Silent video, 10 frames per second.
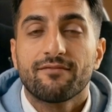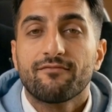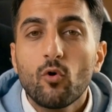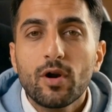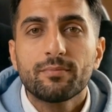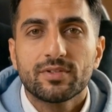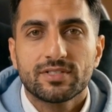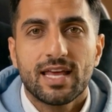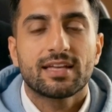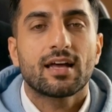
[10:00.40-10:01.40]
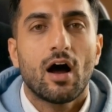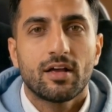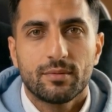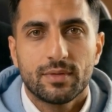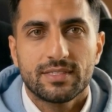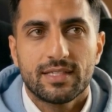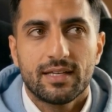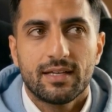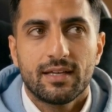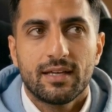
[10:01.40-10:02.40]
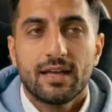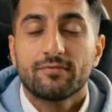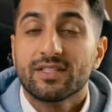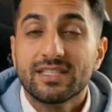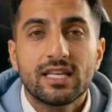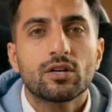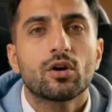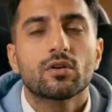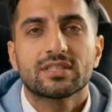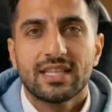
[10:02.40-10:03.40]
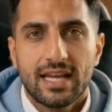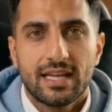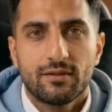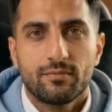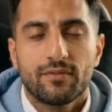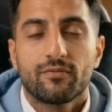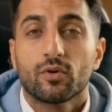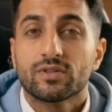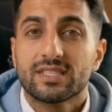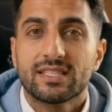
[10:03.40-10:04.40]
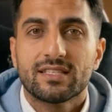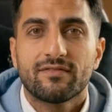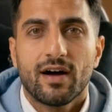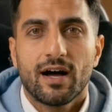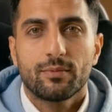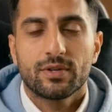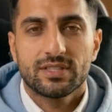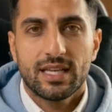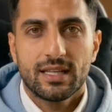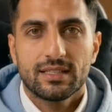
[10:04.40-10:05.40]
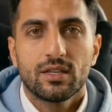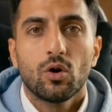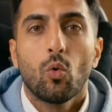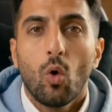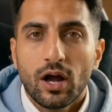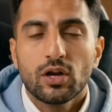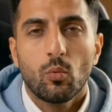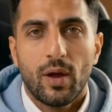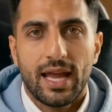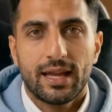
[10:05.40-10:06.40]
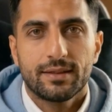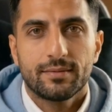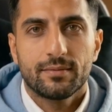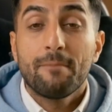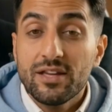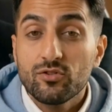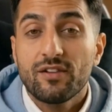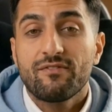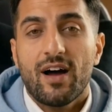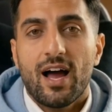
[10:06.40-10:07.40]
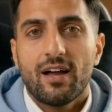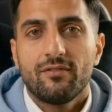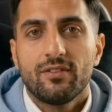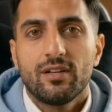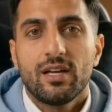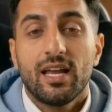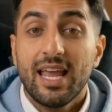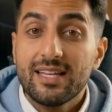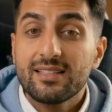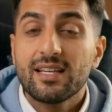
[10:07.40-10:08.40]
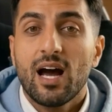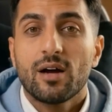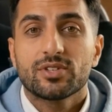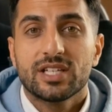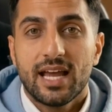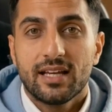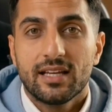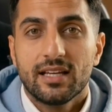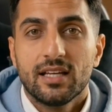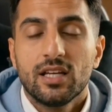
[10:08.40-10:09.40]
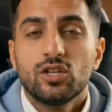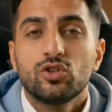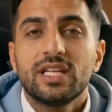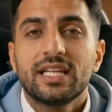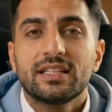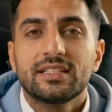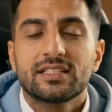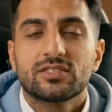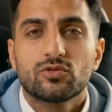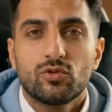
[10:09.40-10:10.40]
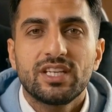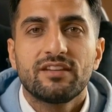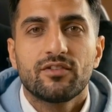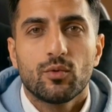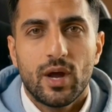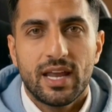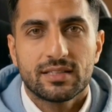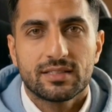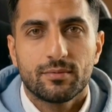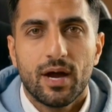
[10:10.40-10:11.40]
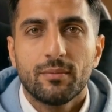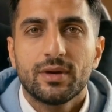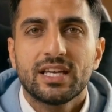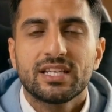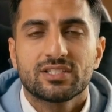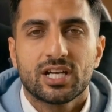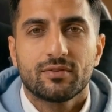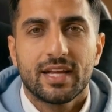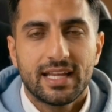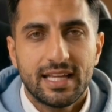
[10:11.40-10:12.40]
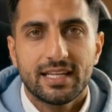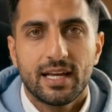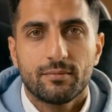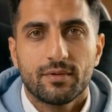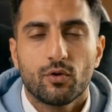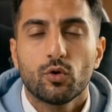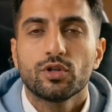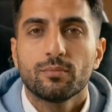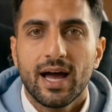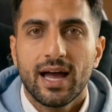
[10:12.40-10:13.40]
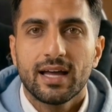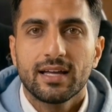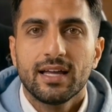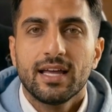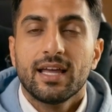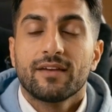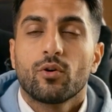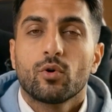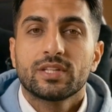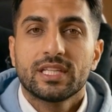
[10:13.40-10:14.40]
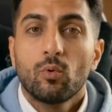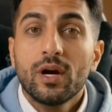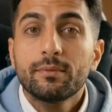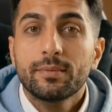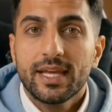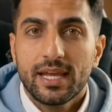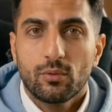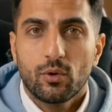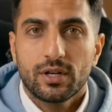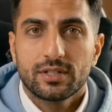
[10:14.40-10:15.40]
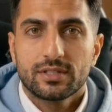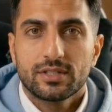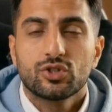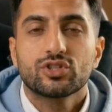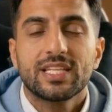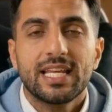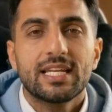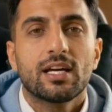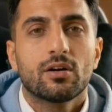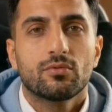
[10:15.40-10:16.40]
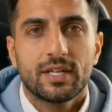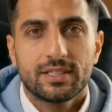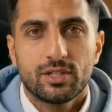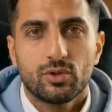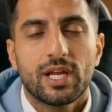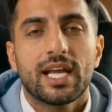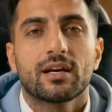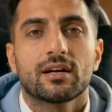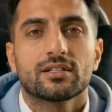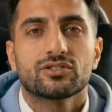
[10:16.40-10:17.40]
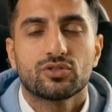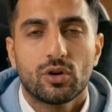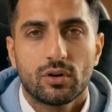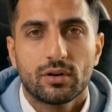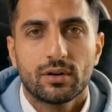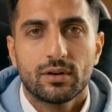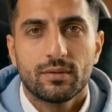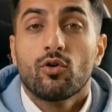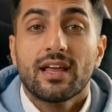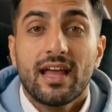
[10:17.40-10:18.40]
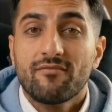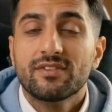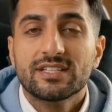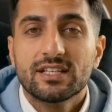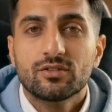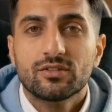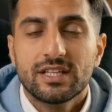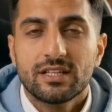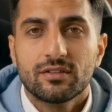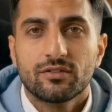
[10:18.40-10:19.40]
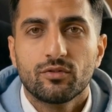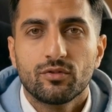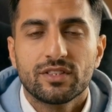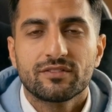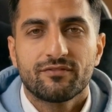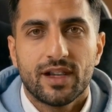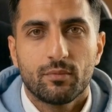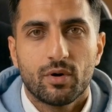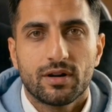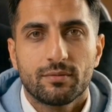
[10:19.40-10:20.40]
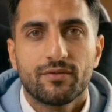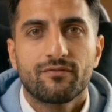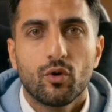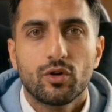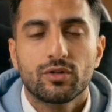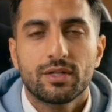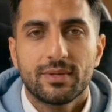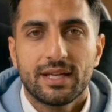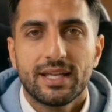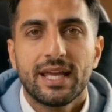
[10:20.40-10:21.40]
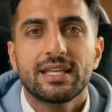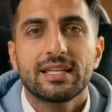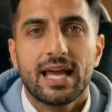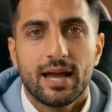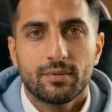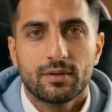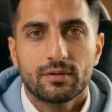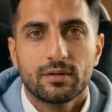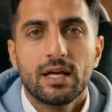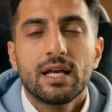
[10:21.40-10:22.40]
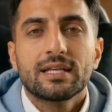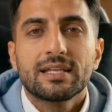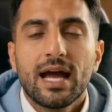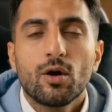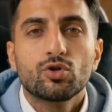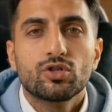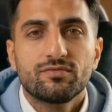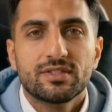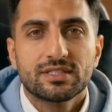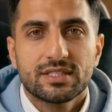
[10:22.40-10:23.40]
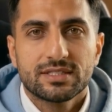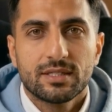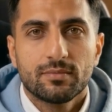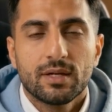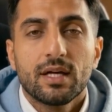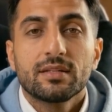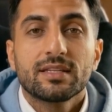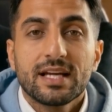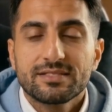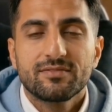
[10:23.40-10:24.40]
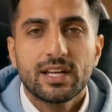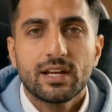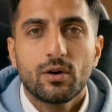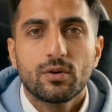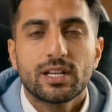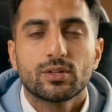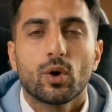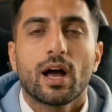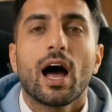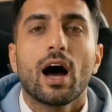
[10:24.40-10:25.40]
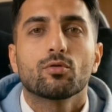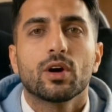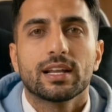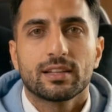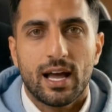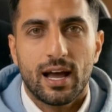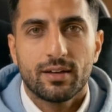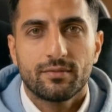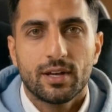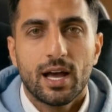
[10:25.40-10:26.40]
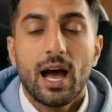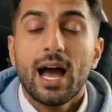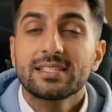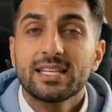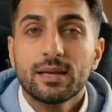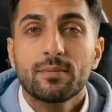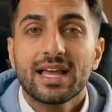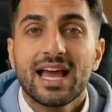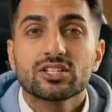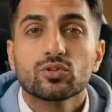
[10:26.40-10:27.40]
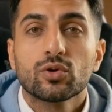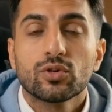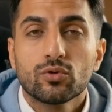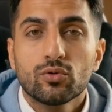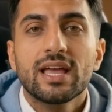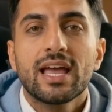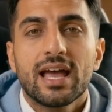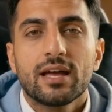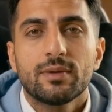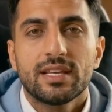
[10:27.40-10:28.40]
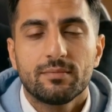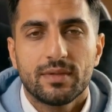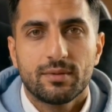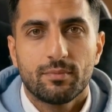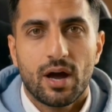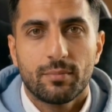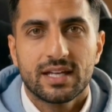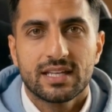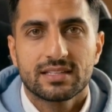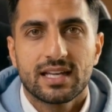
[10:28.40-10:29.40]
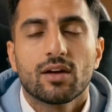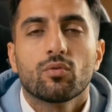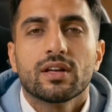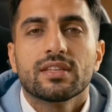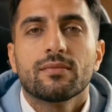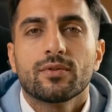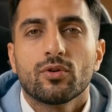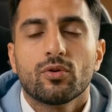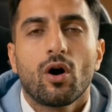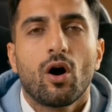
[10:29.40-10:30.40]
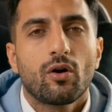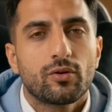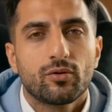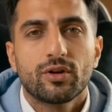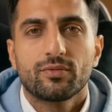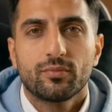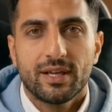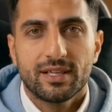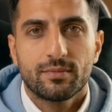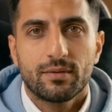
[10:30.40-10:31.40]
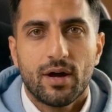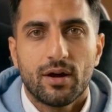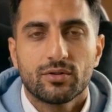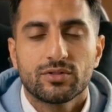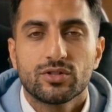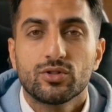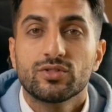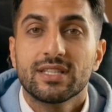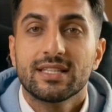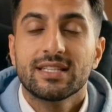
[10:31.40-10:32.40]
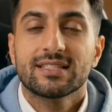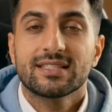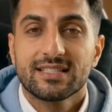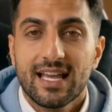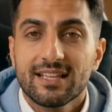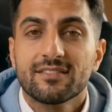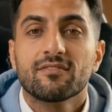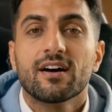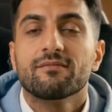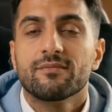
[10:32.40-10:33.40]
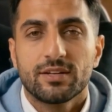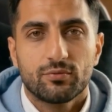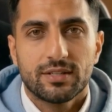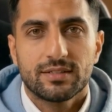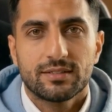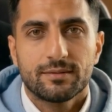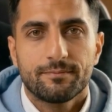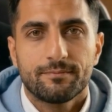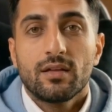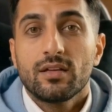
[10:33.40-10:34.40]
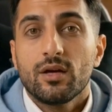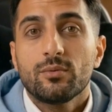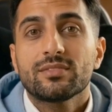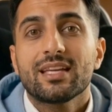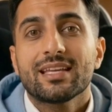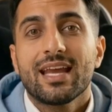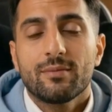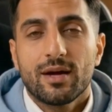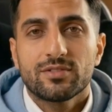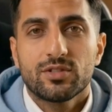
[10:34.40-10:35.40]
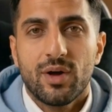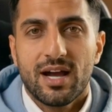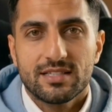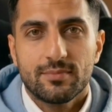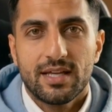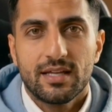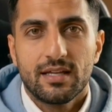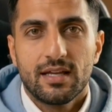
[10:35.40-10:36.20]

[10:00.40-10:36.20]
and 40% occupancy. If the deal goes negative before 65%, walk away. Metric 5. Exit optionality. You need at least 3 different ways the property can generate income before you buy. If only one plan works, you're taking on risk you cannot control. Run every single deal through this framework before you commit any capital. Now you've the system. The next video is where I run it live. I take my actual 3 Airbnb properties and run them through all 3 replacement models using these exact 5 metrics. The numbers that came out surprised me.